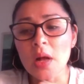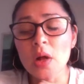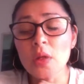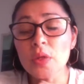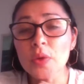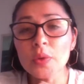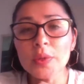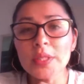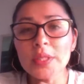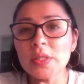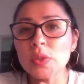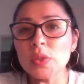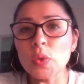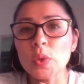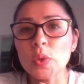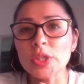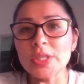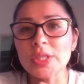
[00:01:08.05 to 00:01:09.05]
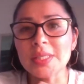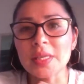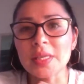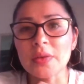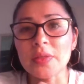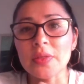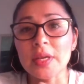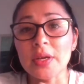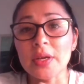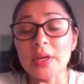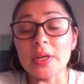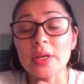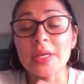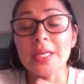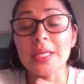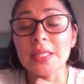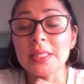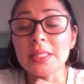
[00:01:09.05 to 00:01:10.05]
Although it is gorgeous out there,
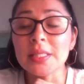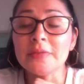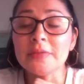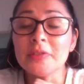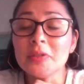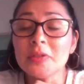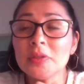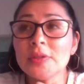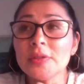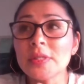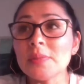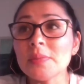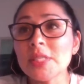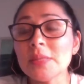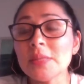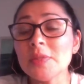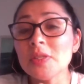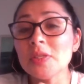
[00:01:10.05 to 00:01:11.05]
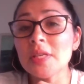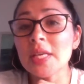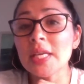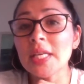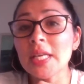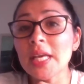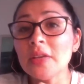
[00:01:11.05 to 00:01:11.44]
it is difficult sometimes to gain